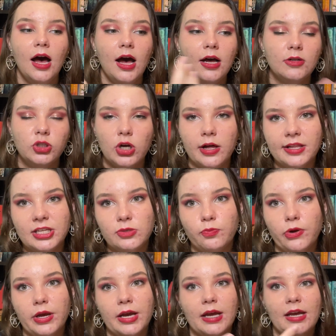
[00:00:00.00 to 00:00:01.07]
Charlie
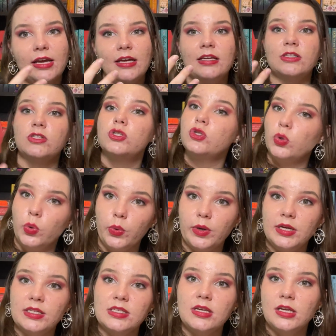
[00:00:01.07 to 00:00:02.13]
Spring is
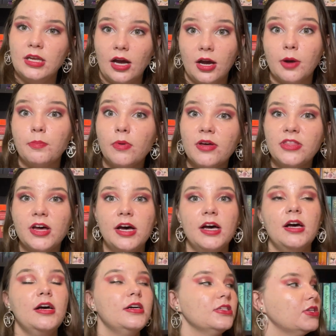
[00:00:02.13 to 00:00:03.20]
Tori's younger brother.
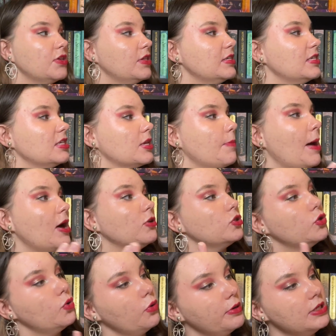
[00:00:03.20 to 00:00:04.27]
So this is about
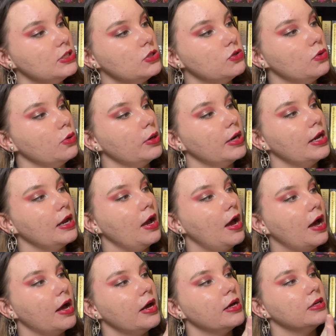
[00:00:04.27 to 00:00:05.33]
Tori's story
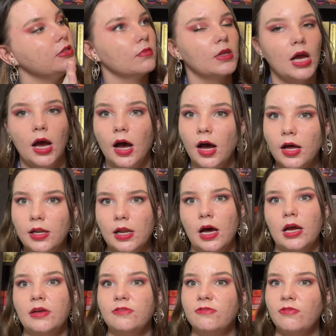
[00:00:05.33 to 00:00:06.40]
and her
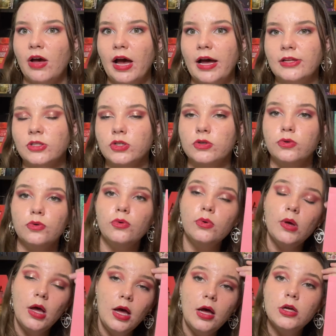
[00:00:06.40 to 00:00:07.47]
life at school.
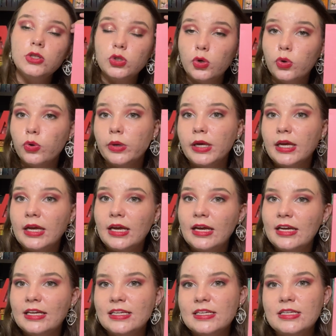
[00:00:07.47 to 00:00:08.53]
Tori
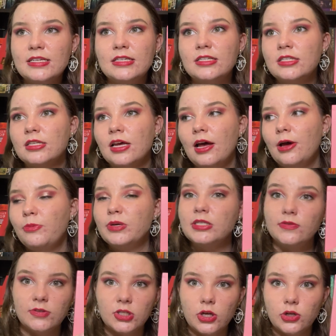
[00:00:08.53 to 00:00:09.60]
is a bit of a
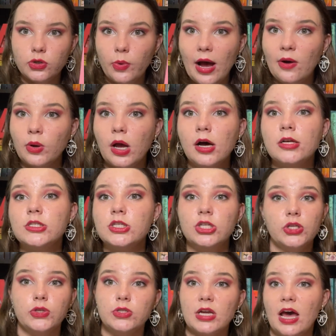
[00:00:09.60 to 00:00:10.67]
social outcast. She
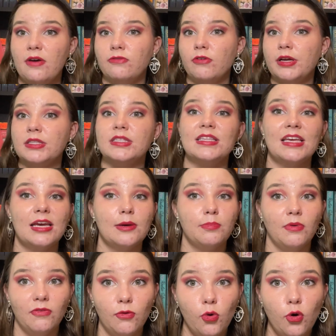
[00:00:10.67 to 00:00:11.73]
used to have friends the year
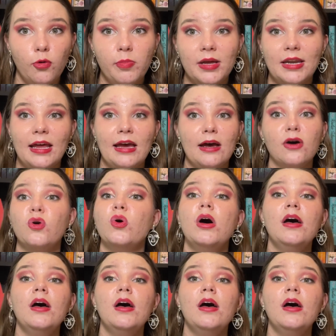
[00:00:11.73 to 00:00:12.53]
before, but now